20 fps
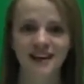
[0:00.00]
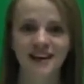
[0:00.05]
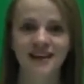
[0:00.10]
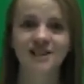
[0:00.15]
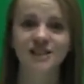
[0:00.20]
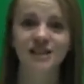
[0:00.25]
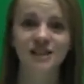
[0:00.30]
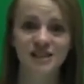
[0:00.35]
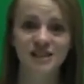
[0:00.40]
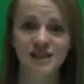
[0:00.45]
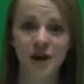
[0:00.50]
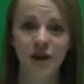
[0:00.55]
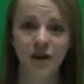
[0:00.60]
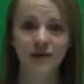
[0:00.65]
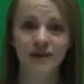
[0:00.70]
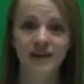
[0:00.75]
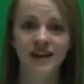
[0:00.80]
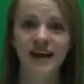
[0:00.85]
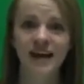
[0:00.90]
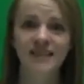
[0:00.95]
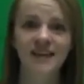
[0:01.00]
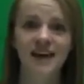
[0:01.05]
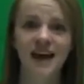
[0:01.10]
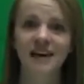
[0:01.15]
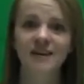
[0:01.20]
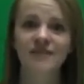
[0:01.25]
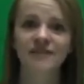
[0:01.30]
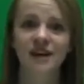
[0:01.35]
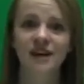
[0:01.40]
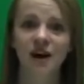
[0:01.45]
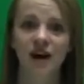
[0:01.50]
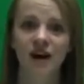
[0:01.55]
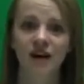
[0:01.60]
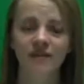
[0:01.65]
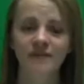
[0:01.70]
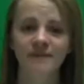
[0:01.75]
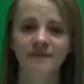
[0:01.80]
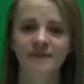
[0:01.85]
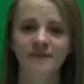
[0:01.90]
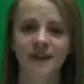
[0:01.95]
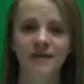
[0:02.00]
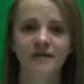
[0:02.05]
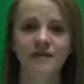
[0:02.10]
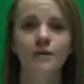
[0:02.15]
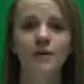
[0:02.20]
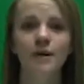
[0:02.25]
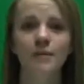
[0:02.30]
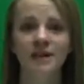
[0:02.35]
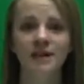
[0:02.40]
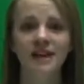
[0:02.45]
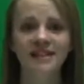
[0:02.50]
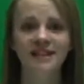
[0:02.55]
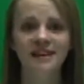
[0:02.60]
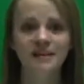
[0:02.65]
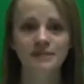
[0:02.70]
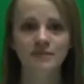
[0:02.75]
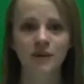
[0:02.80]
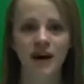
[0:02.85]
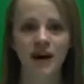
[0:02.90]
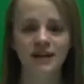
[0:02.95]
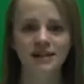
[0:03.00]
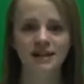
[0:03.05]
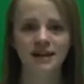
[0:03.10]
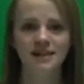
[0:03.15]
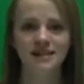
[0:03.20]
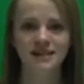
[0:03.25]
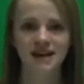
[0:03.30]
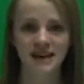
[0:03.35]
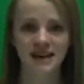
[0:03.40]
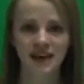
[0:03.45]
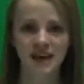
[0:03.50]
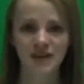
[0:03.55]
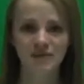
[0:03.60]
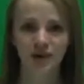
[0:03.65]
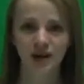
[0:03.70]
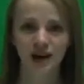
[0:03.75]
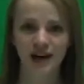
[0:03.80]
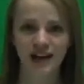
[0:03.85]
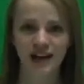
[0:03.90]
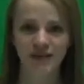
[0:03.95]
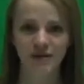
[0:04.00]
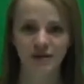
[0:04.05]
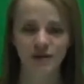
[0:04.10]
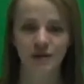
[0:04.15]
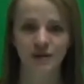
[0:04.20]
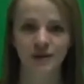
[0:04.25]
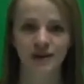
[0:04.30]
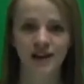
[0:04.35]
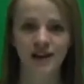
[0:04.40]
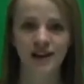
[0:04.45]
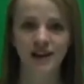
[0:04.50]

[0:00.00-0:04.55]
Just know that at the end of it all, if you repeat this process and keep working through,